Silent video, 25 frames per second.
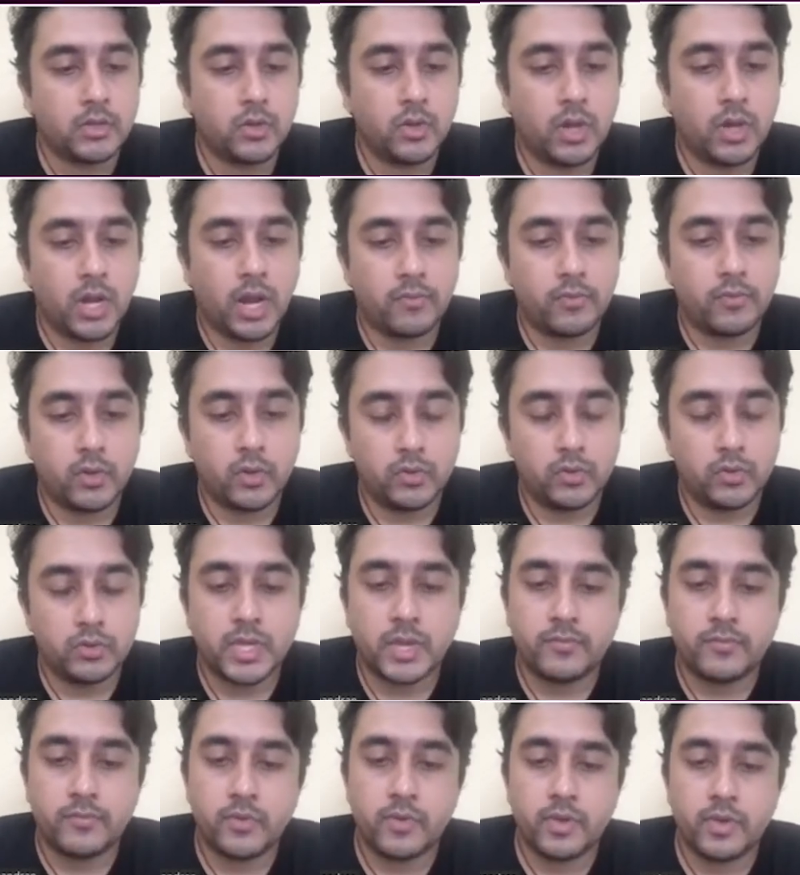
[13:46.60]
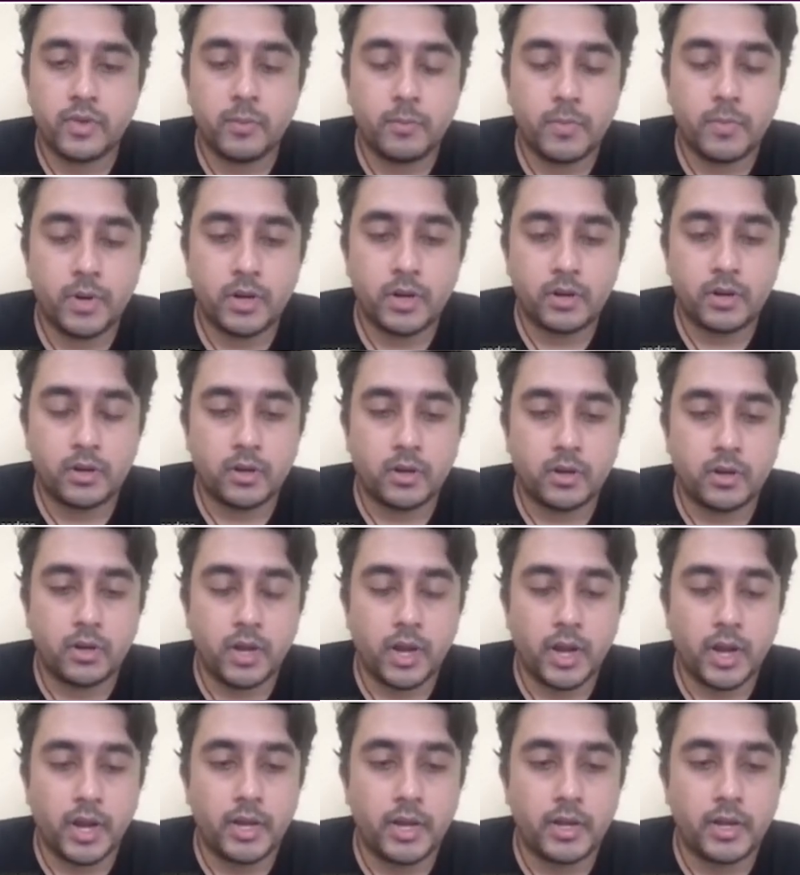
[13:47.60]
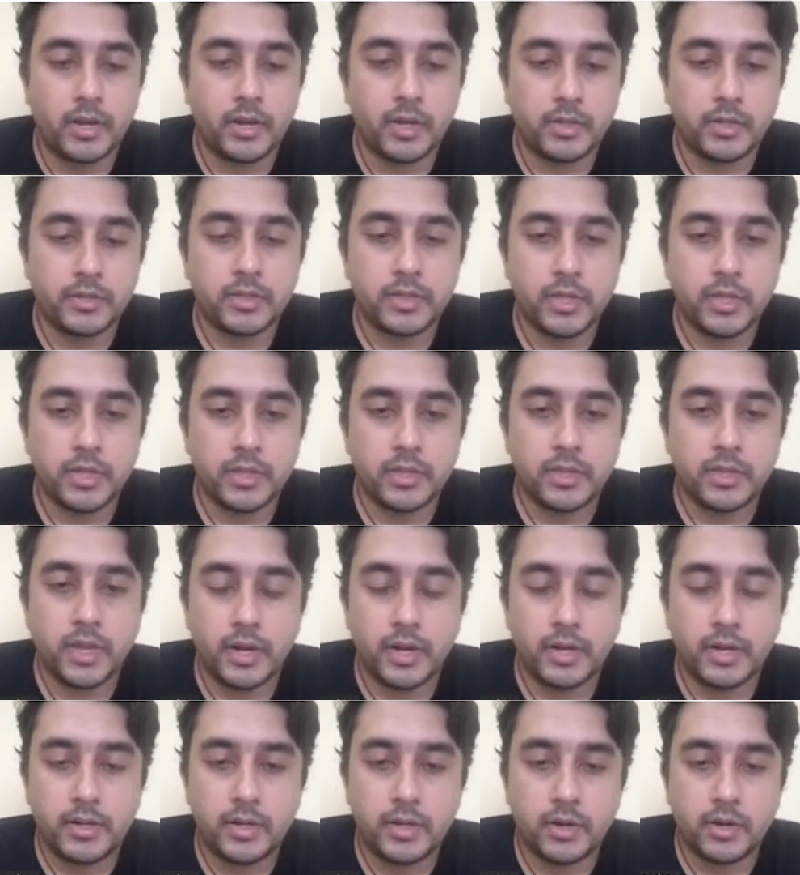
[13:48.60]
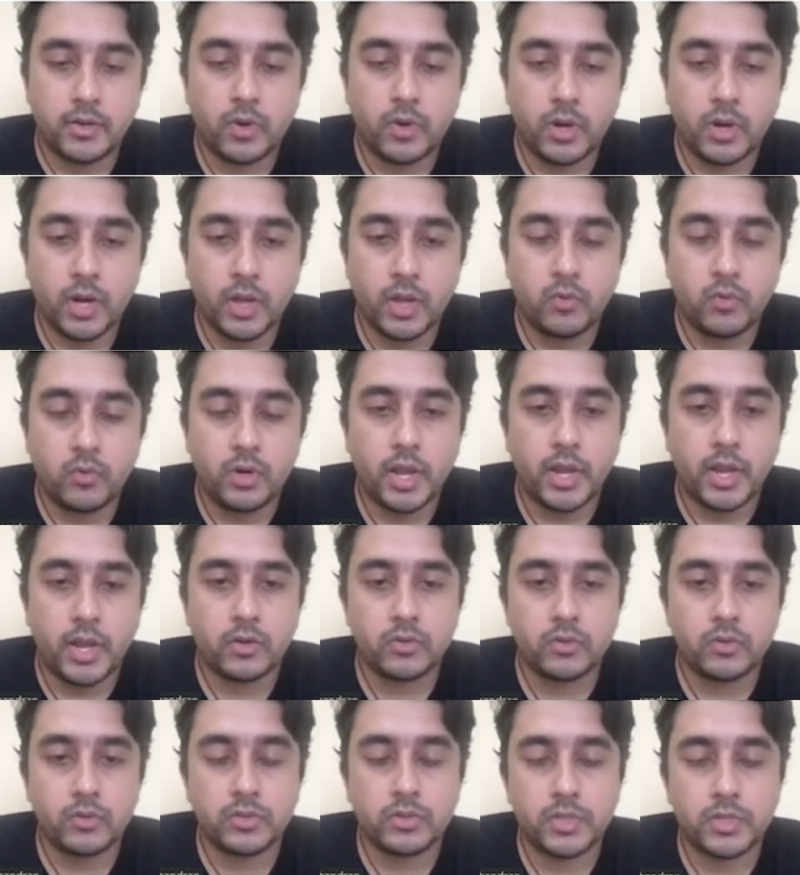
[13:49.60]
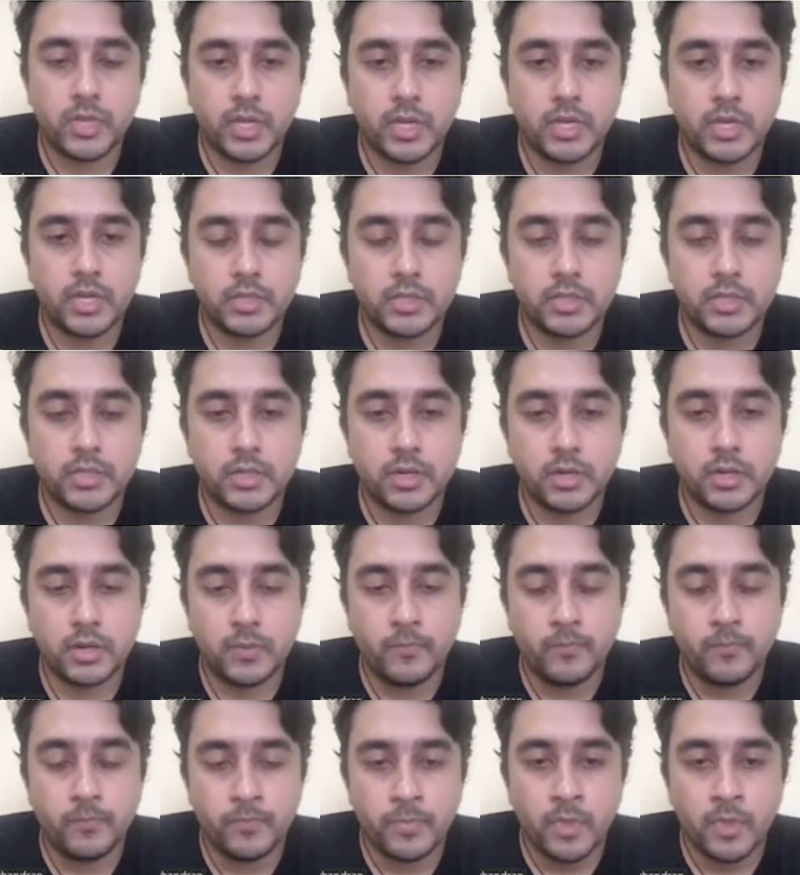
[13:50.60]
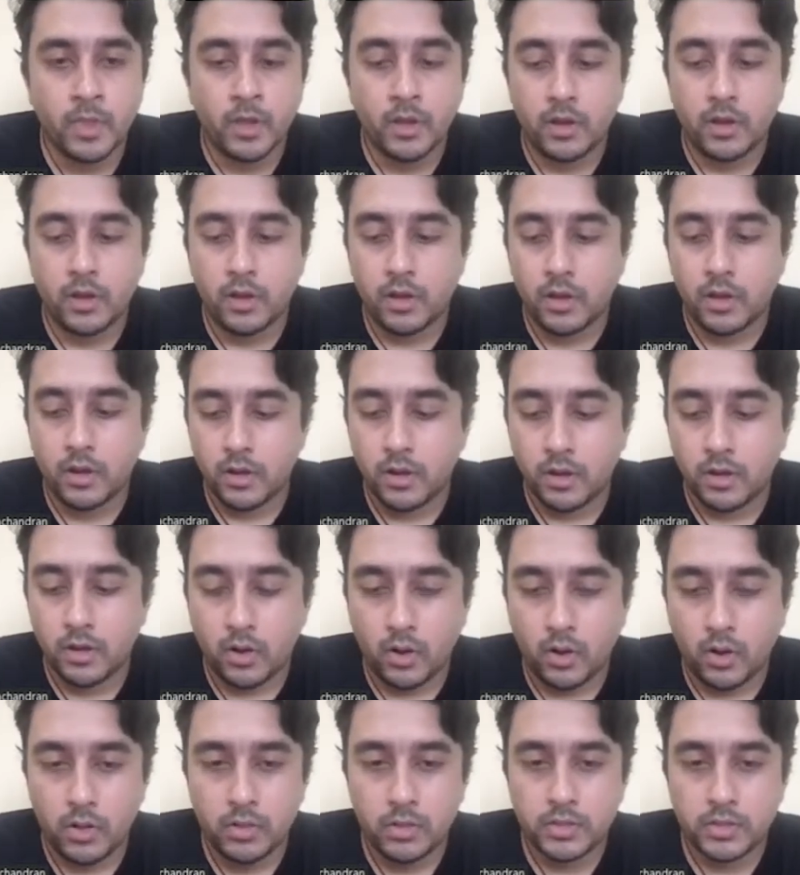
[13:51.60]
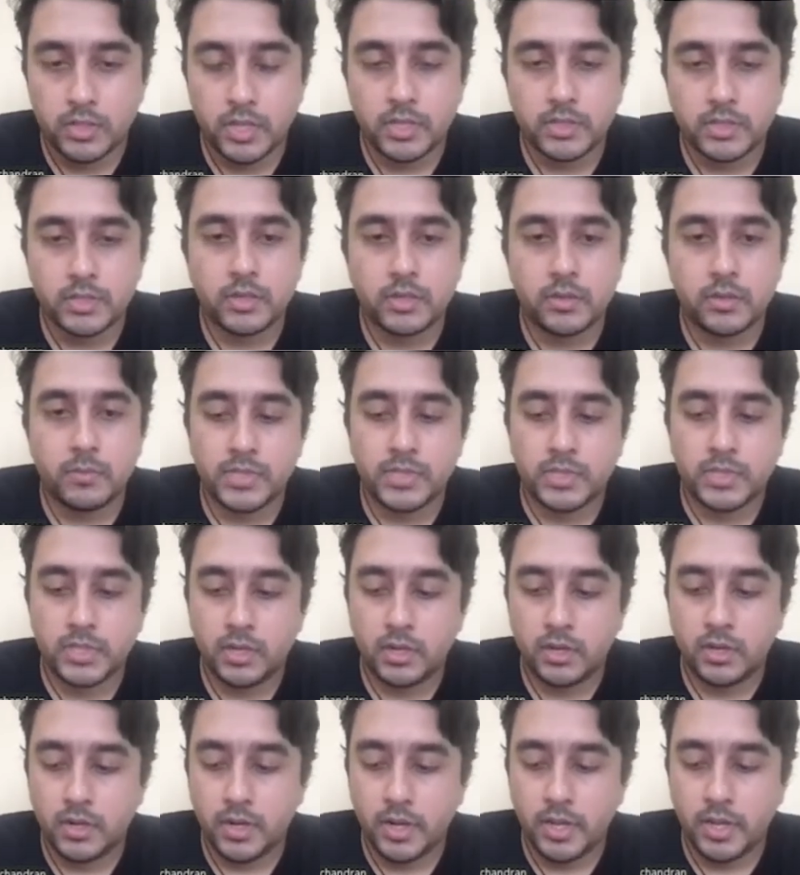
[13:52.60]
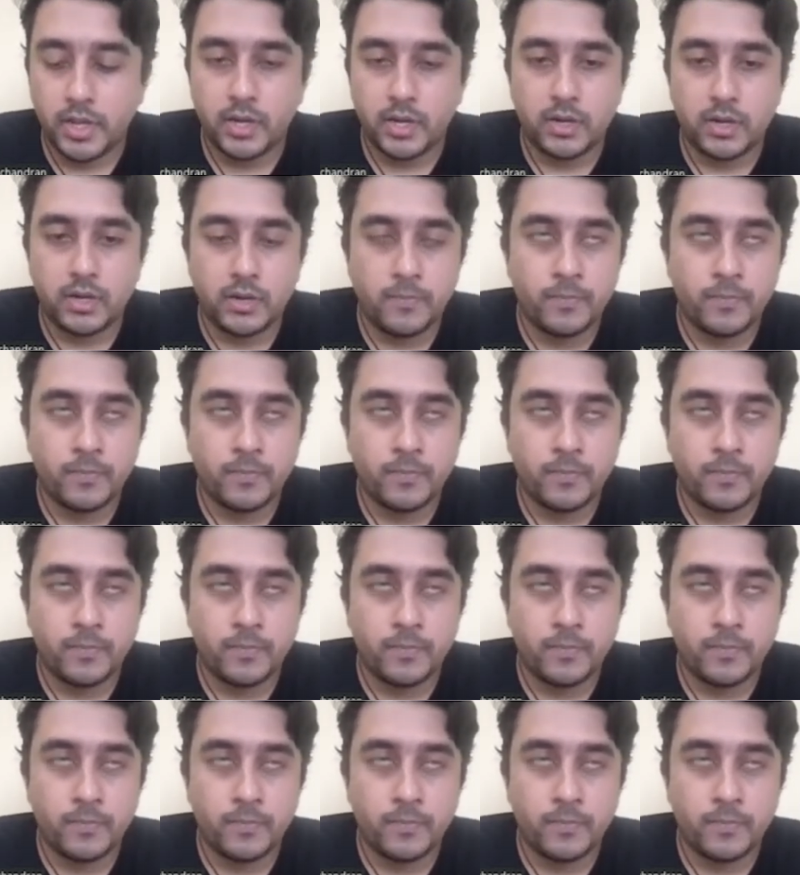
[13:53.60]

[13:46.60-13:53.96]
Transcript: you'll have to use MBVM. But and other than that, what I would like to say is there is a machine learning.